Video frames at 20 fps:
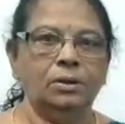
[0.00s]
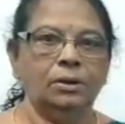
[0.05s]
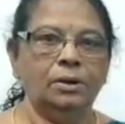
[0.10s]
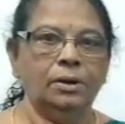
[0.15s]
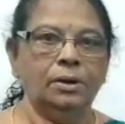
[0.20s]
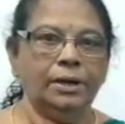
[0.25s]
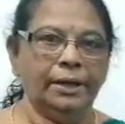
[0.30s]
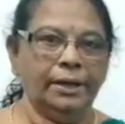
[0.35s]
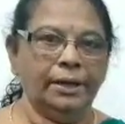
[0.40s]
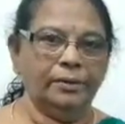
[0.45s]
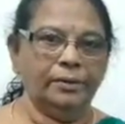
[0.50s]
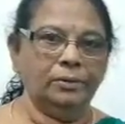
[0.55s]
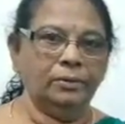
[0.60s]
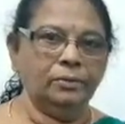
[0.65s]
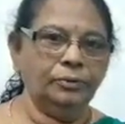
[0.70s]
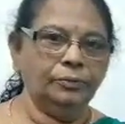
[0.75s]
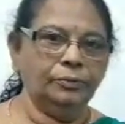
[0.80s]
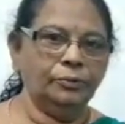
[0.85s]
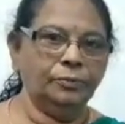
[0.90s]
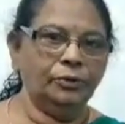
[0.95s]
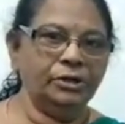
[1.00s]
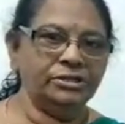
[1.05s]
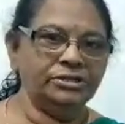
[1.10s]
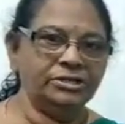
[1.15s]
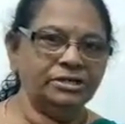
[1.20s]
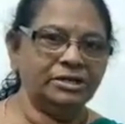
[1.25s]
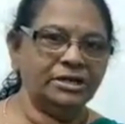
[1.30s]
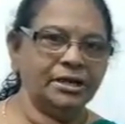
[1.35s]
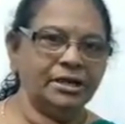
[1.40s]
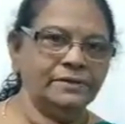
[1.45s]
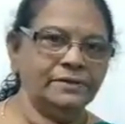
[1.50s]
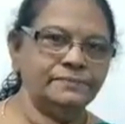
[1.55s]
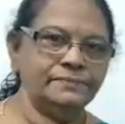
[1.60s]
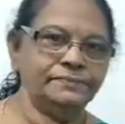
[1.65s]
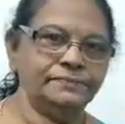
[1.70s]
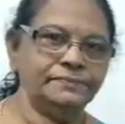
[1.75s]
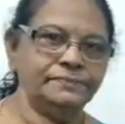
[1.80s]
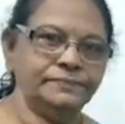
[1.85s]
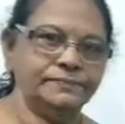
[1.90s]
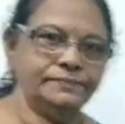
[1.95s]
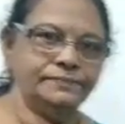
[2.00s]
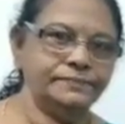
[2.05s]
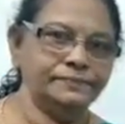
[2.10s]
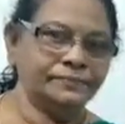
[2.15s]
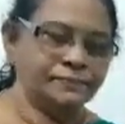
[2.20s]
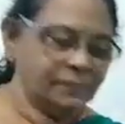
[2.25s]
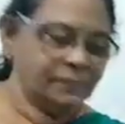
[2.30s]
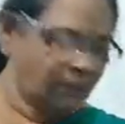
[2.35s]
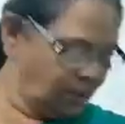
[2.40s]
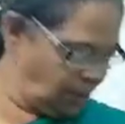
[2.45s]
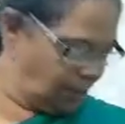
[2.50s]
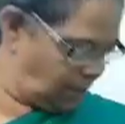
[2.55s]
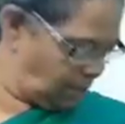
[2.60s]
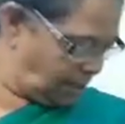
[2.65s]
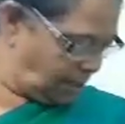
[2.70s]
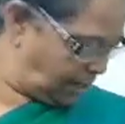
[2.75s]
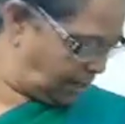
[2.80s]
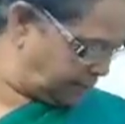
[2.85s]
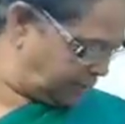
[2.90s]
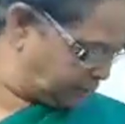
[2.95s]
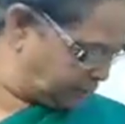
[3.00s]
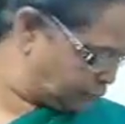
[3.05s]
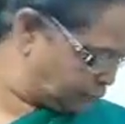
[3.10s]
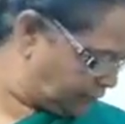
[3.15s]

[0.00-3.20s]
Okay, good morning children. As